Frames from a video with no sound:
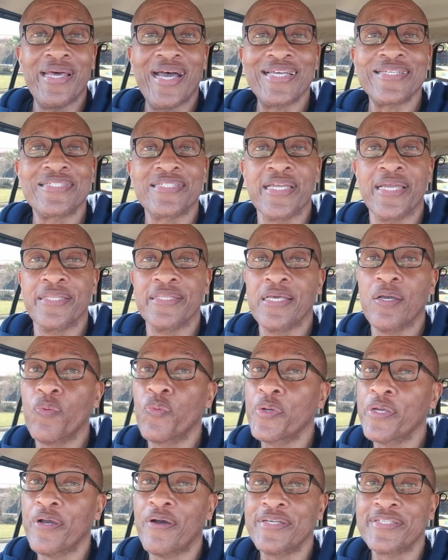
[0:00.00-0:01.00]
Not saying that
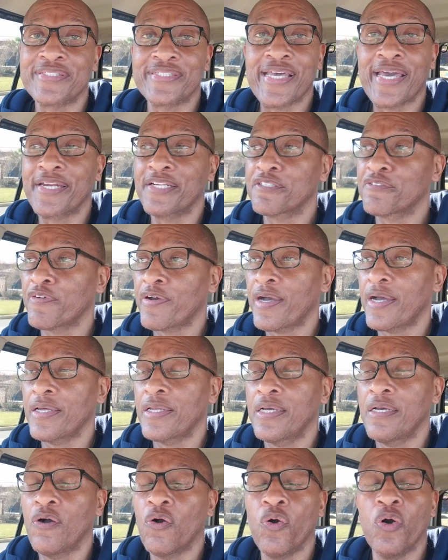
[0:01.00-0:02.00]
we aren't satisfied
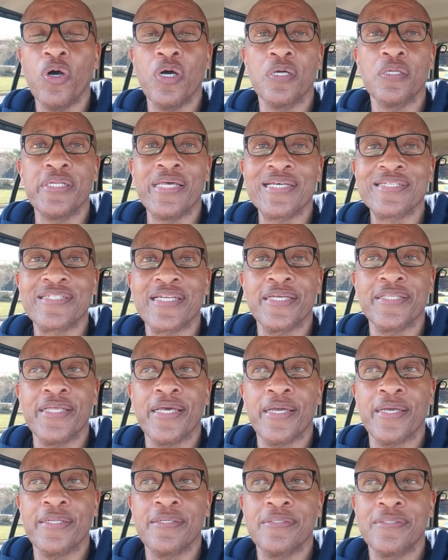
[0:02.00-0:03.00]
or not saying
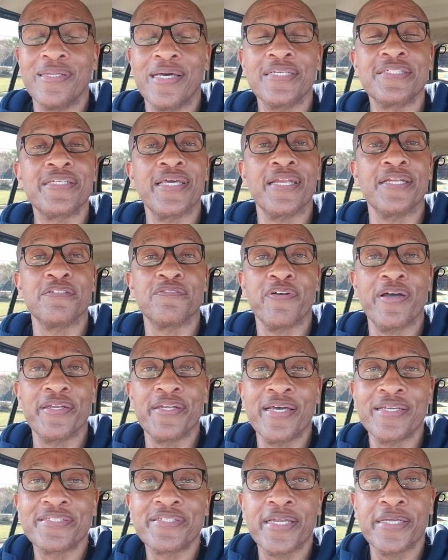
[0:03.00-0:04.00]
that not satisfied,
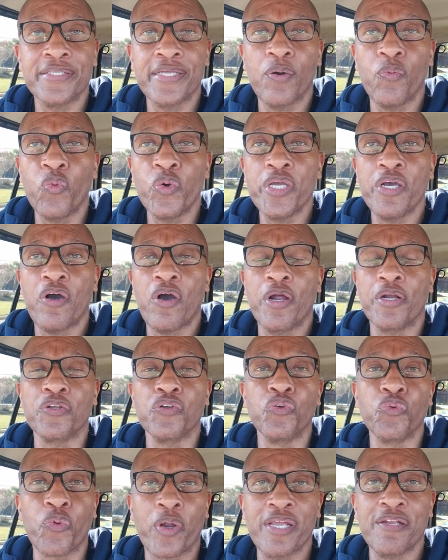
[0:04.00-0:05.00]
not saying that we
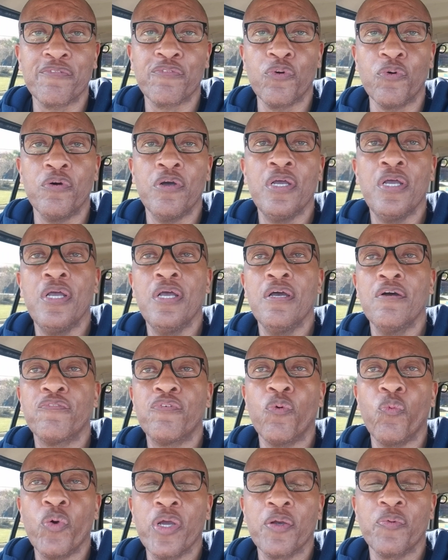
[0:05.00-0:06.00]
aren't grateful
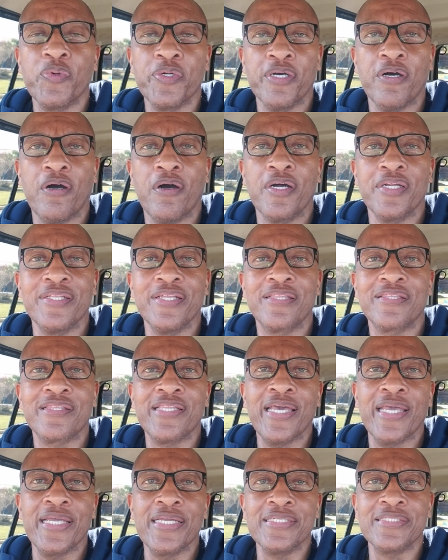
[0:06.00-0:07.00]
for where we are and the
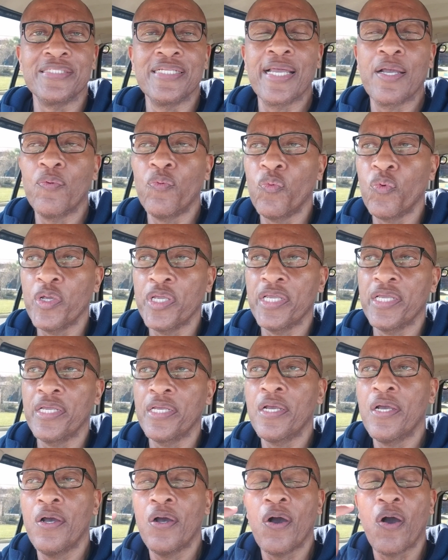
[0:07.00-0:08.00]
things that
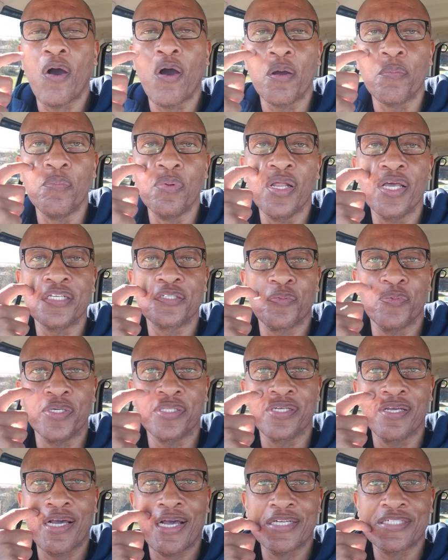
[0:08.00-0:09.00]
we are blessed
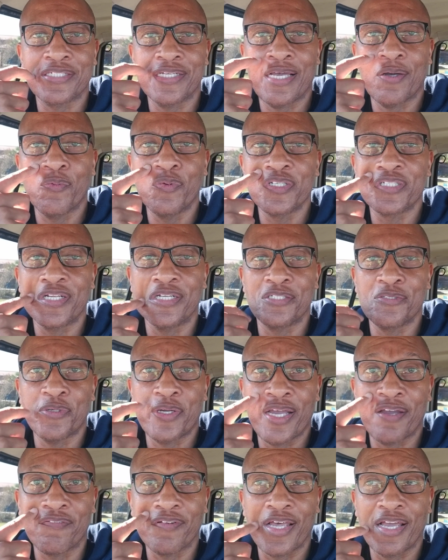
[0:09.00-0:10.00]
with. God said, I wish that you
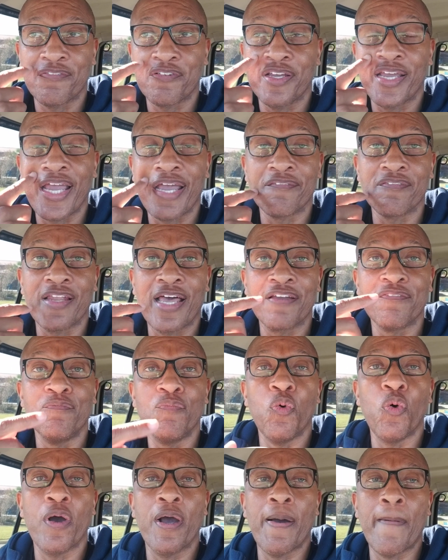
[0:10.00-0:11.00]
have life and have life
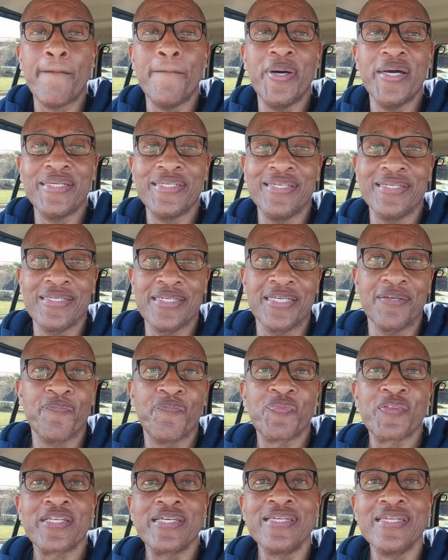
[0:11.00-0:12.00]
more abundantly.
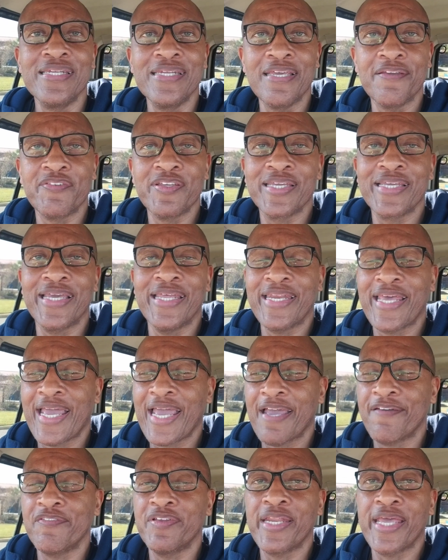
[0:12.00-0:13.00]
Living and
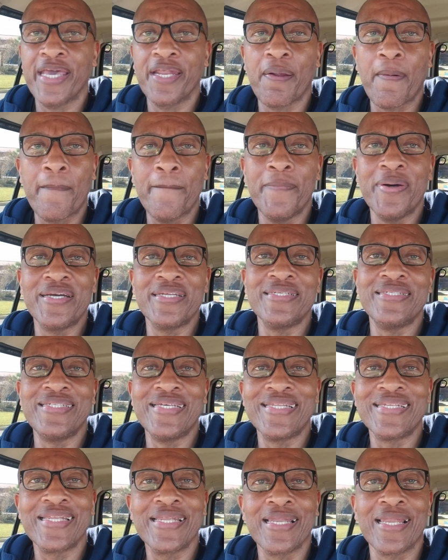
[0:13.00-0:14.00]
having an
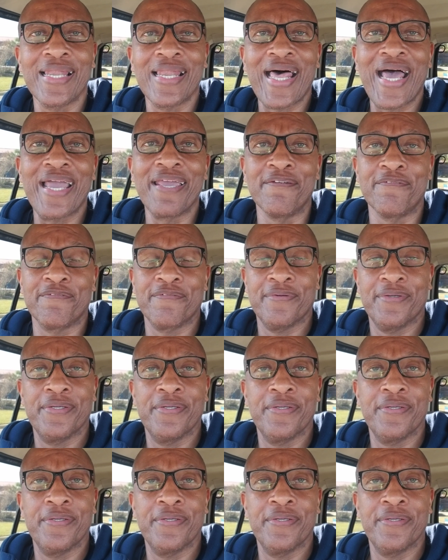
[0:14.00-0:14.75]
abundant life.